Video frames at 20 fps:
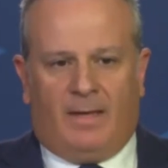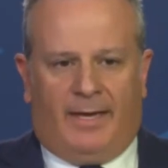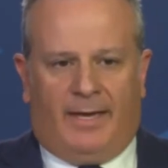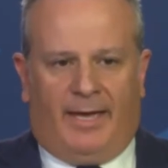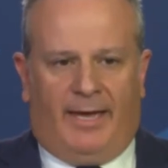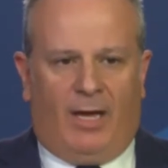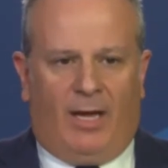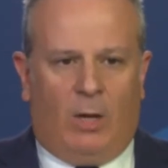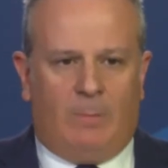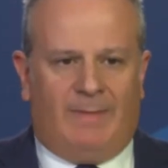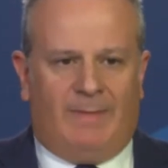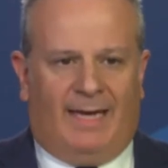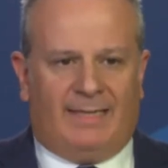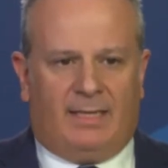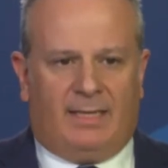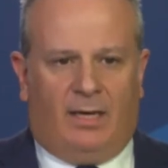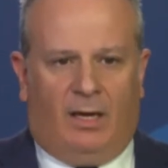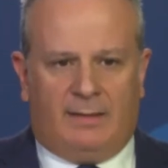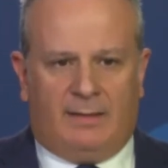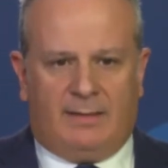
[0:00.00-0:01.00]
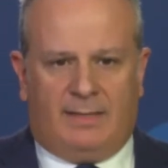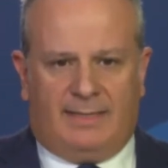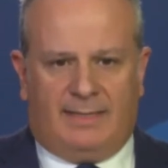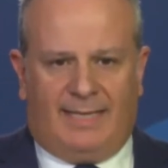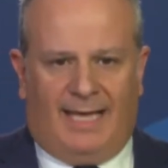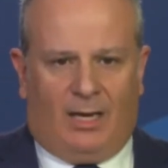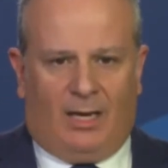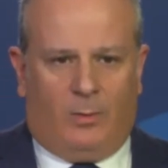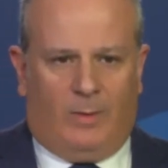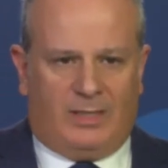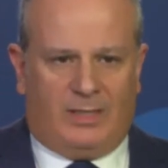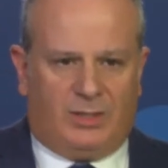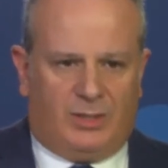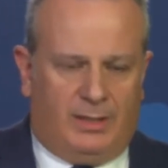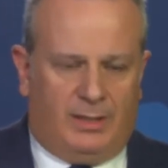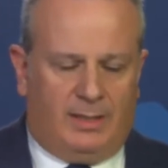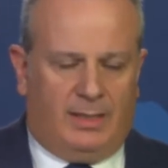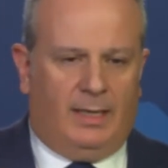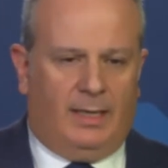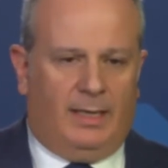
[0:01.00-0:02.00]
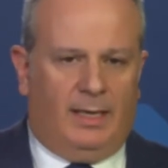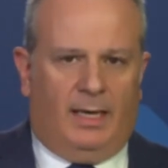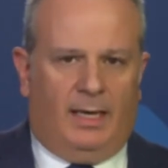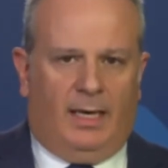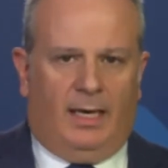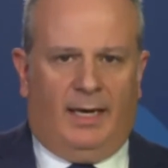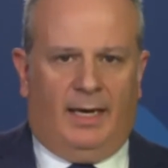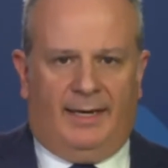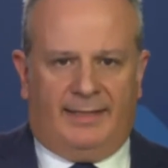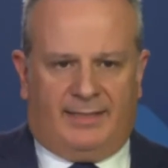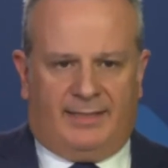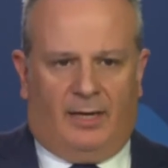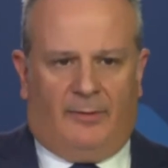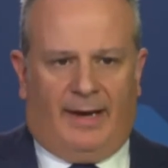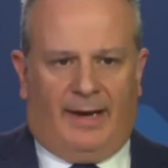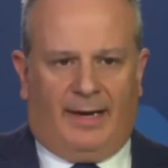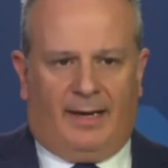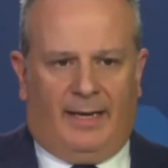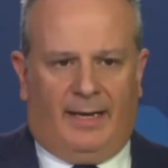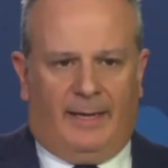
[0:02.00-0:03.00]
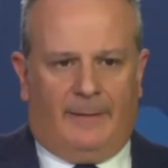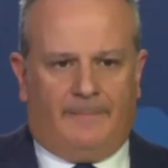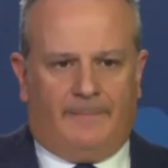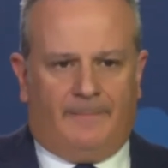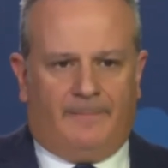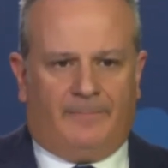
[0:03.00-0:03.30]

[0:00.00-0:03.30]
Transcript: Okay, I hope that answers that question directly.